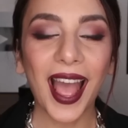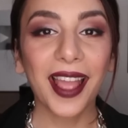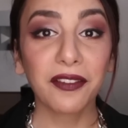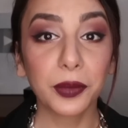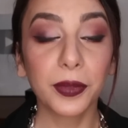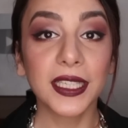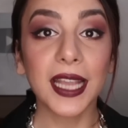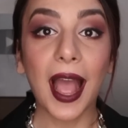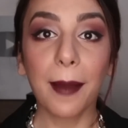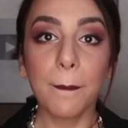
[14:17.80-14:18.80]
hi everybody,
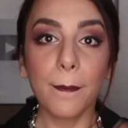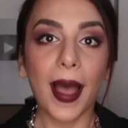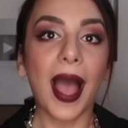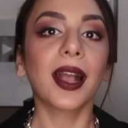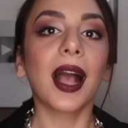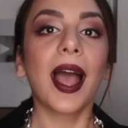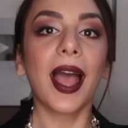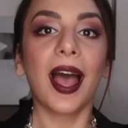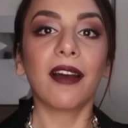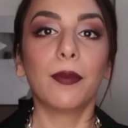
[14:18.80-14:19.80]
I'm back. I
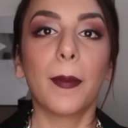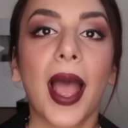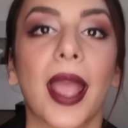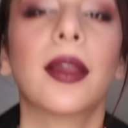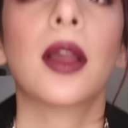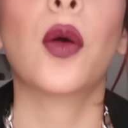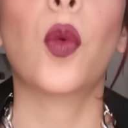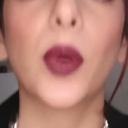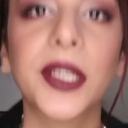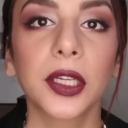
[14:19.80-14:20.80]
have my
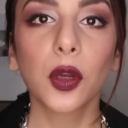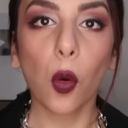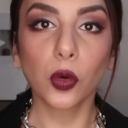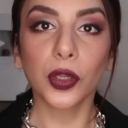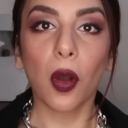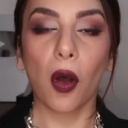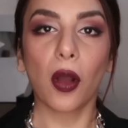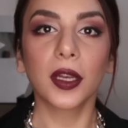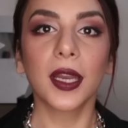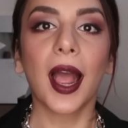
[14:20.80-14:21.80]
winter coat
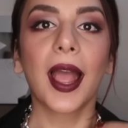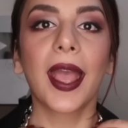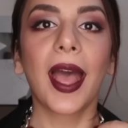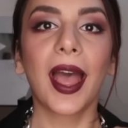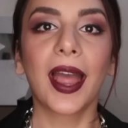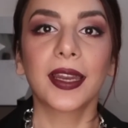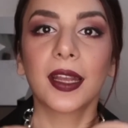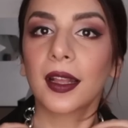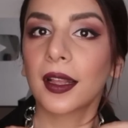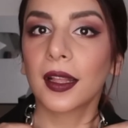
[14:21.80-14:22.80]
on. I had
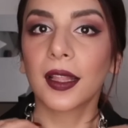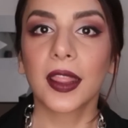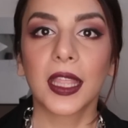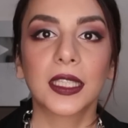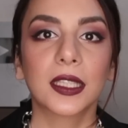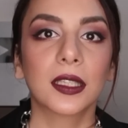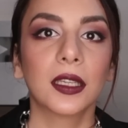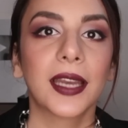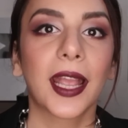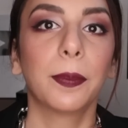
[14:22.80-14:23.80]
this
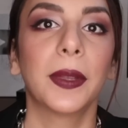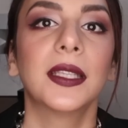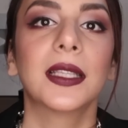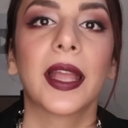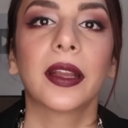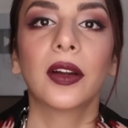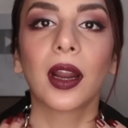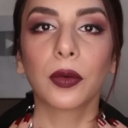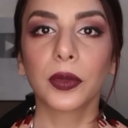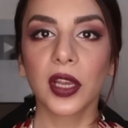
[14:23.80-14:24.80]
neck piece lying
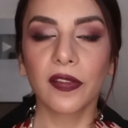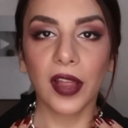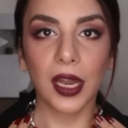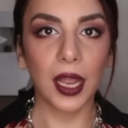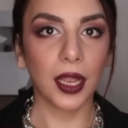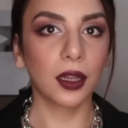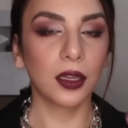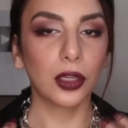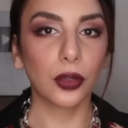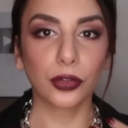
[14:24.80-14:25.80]
around which I felt like
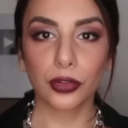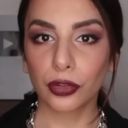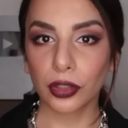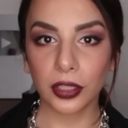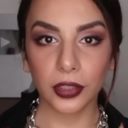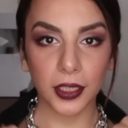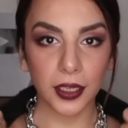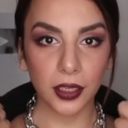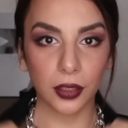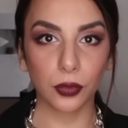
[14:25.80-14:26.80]
looks really
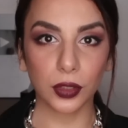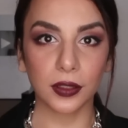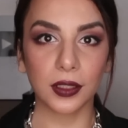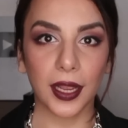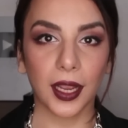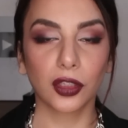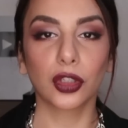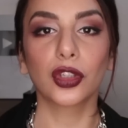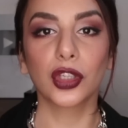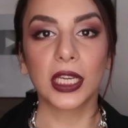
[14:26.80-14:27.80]
cute and like
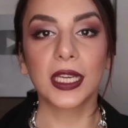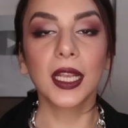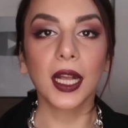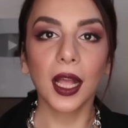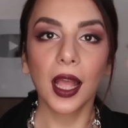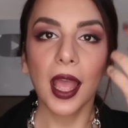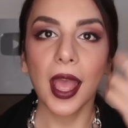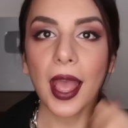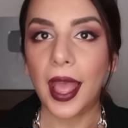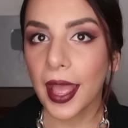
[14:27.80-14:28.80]
chic,
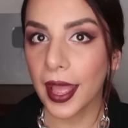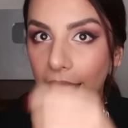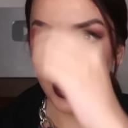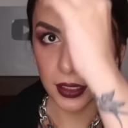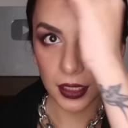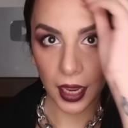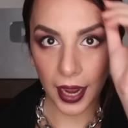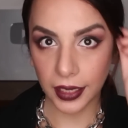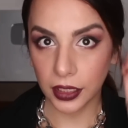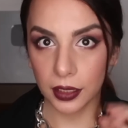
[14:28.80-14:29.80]
and
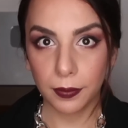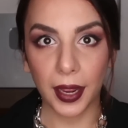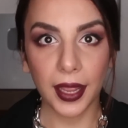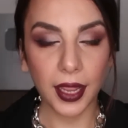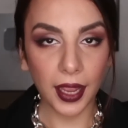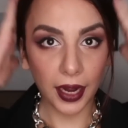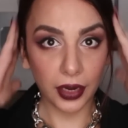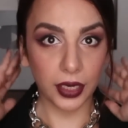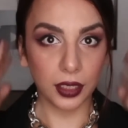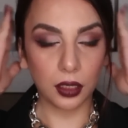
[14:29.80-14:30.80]
I did my
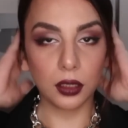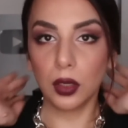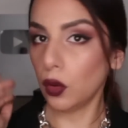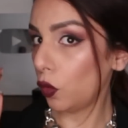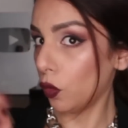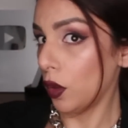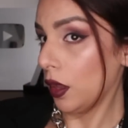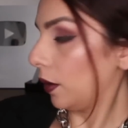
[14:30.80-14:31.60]
hair in a low